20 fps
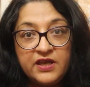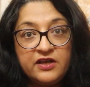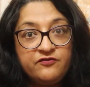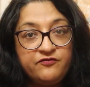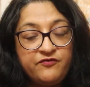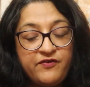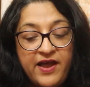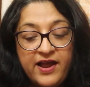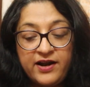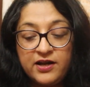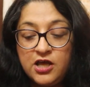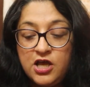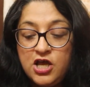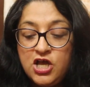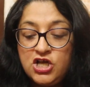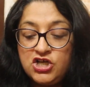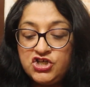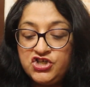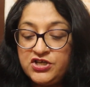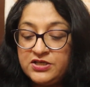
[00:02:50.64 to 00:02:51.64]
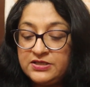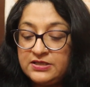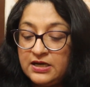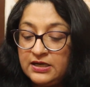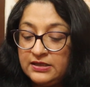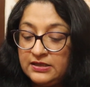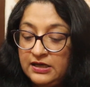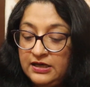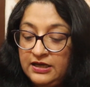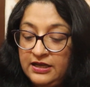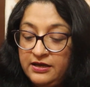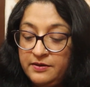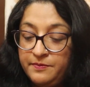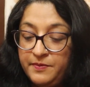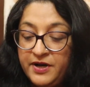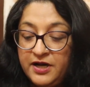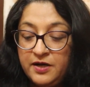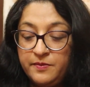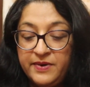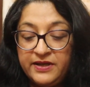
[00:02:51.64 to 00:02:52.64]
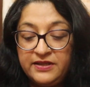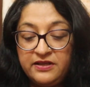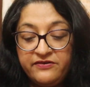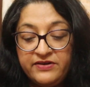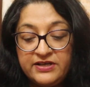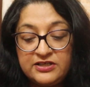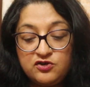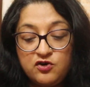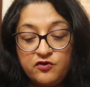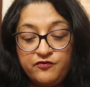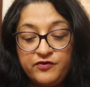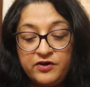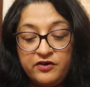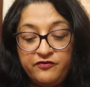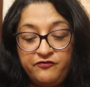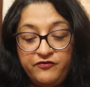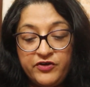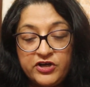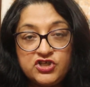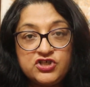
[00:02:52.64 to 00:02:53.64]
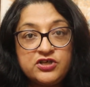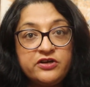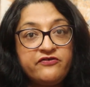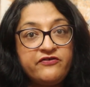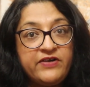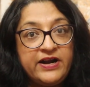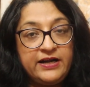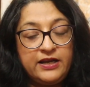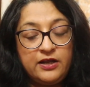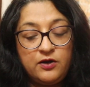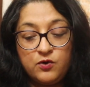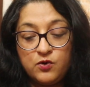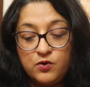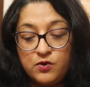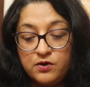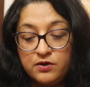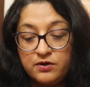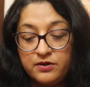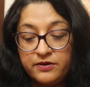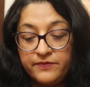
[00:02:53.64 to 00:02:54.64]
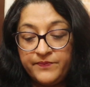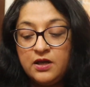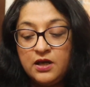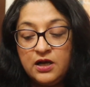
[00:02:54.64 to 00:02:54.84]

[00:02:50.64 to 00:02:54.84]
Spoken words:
In fact, she is utterly repelled by the rest of her fiction writing cohort,